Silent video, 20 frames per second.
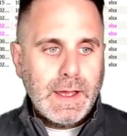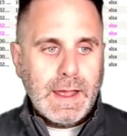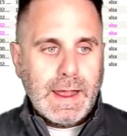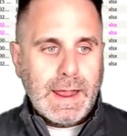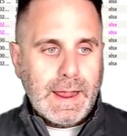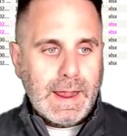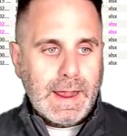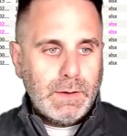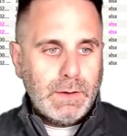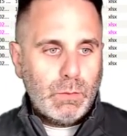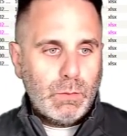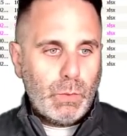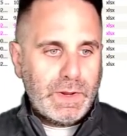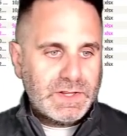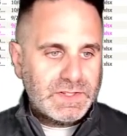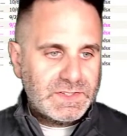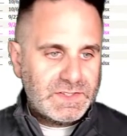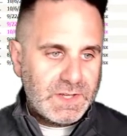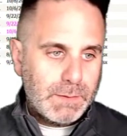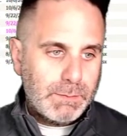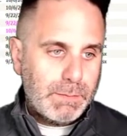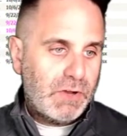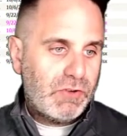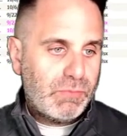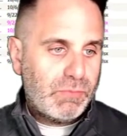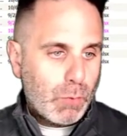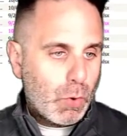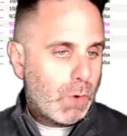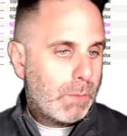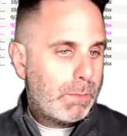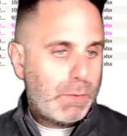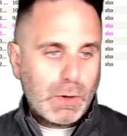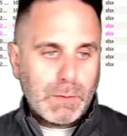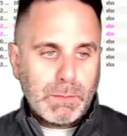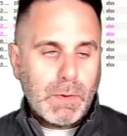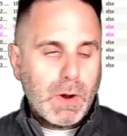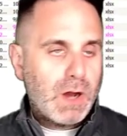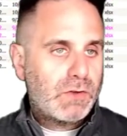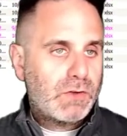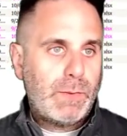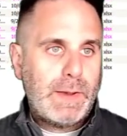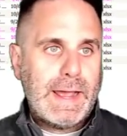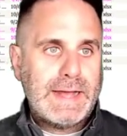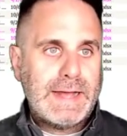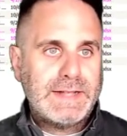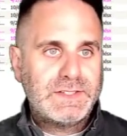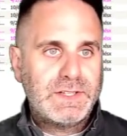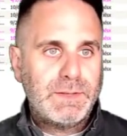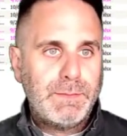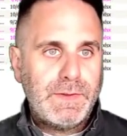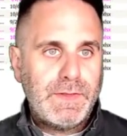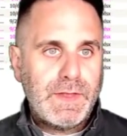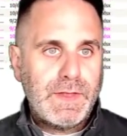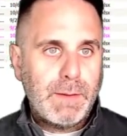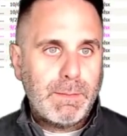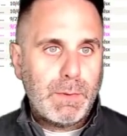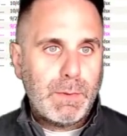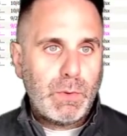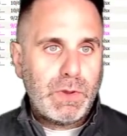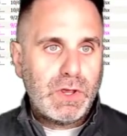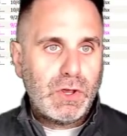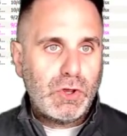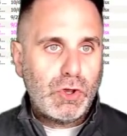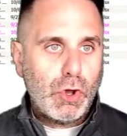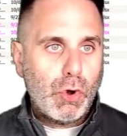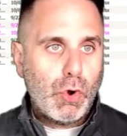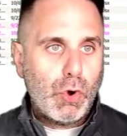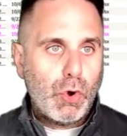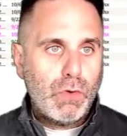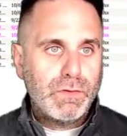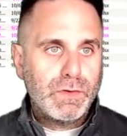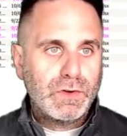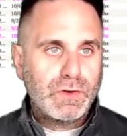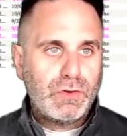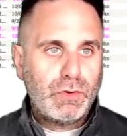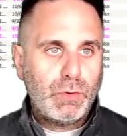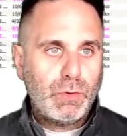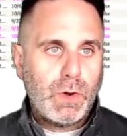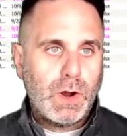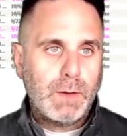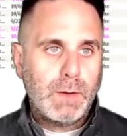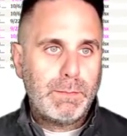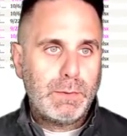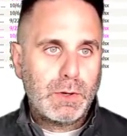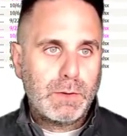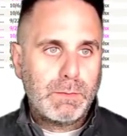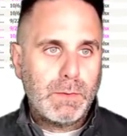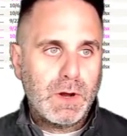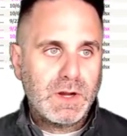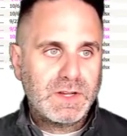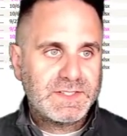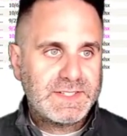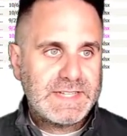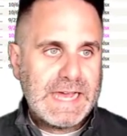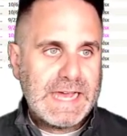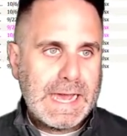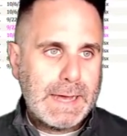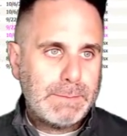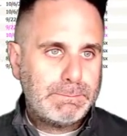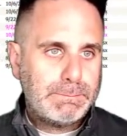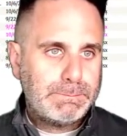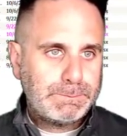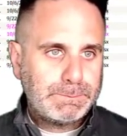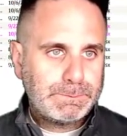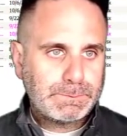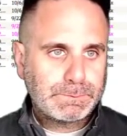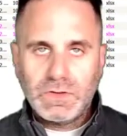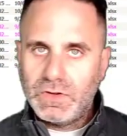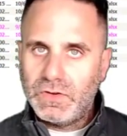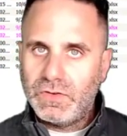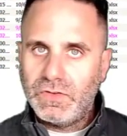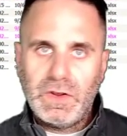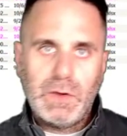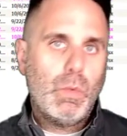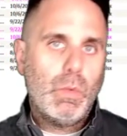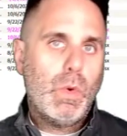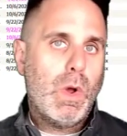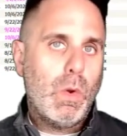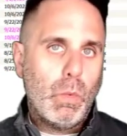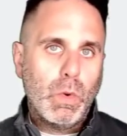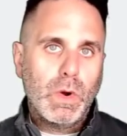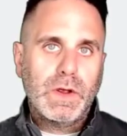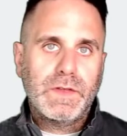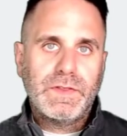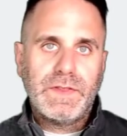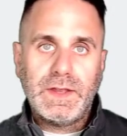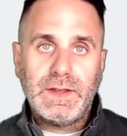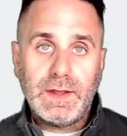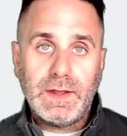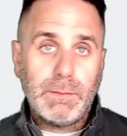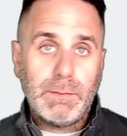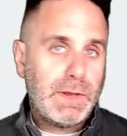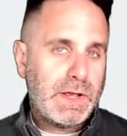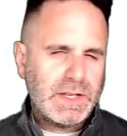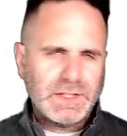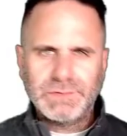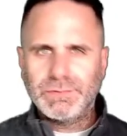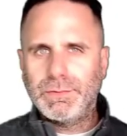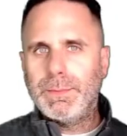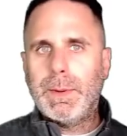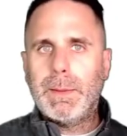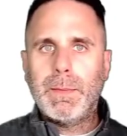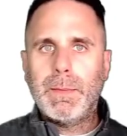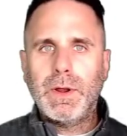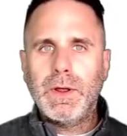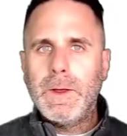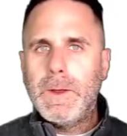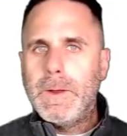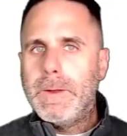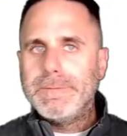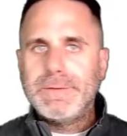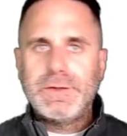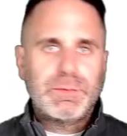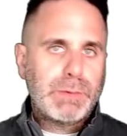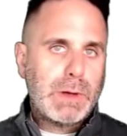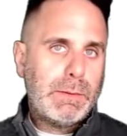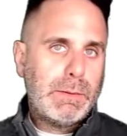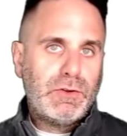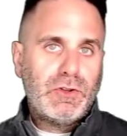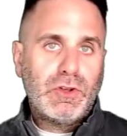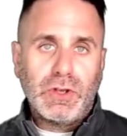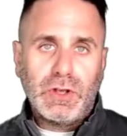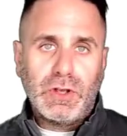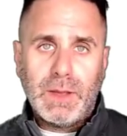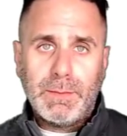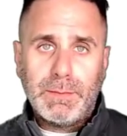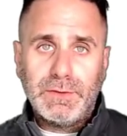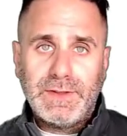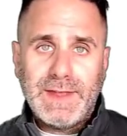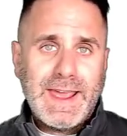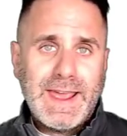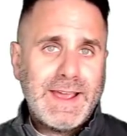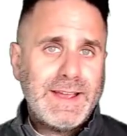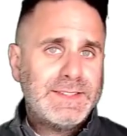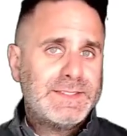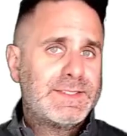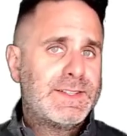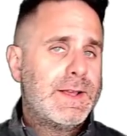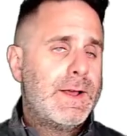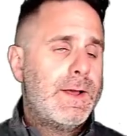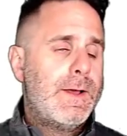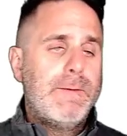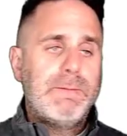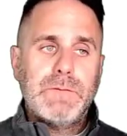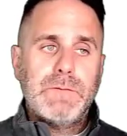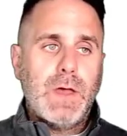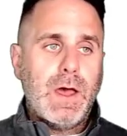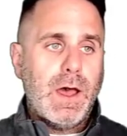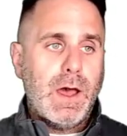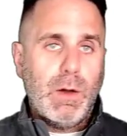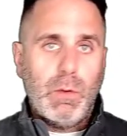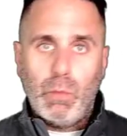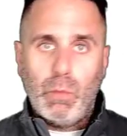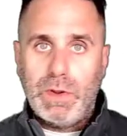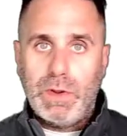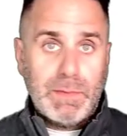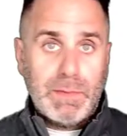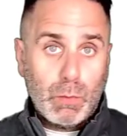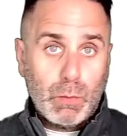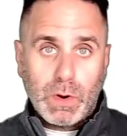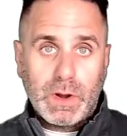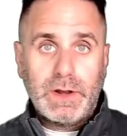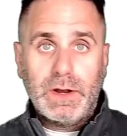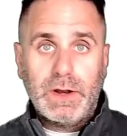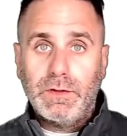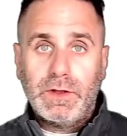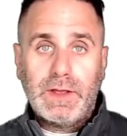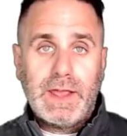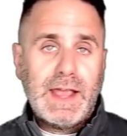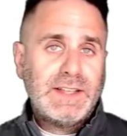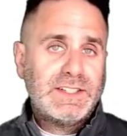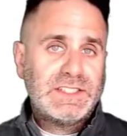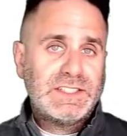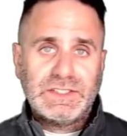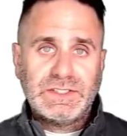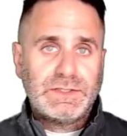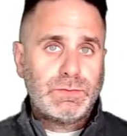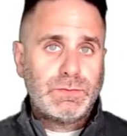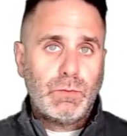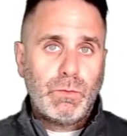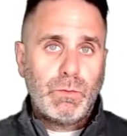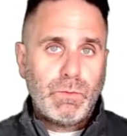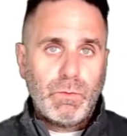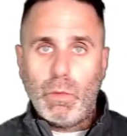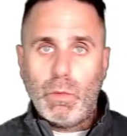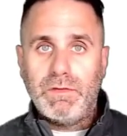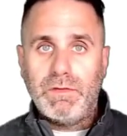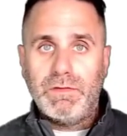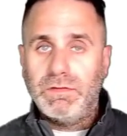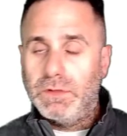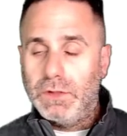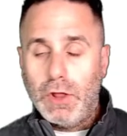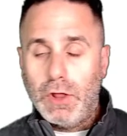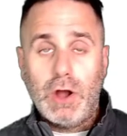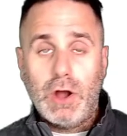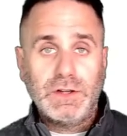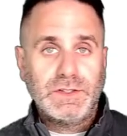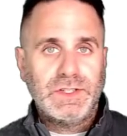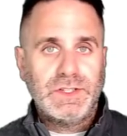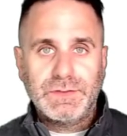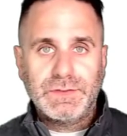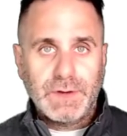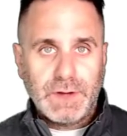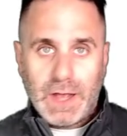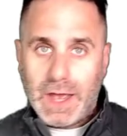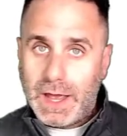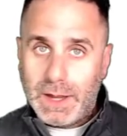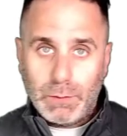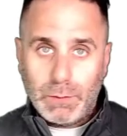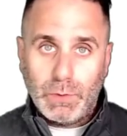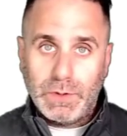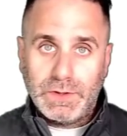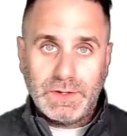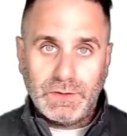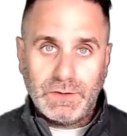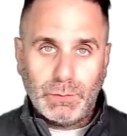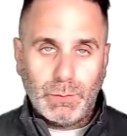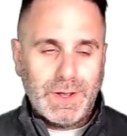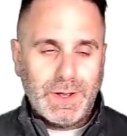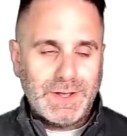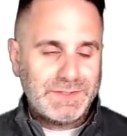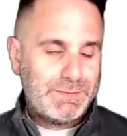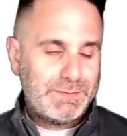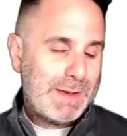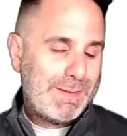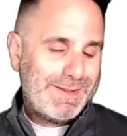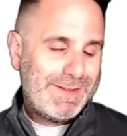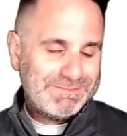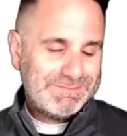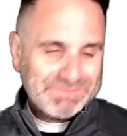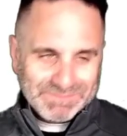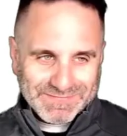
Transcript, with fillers: And we can see a bunch more bookmarked. We had some in there, but we could go over to our bookmarks tab to see what work they did. Because remember, this probably took a couple days. Uh, we've been working other cases. We've long since forgotten what this was, maybe.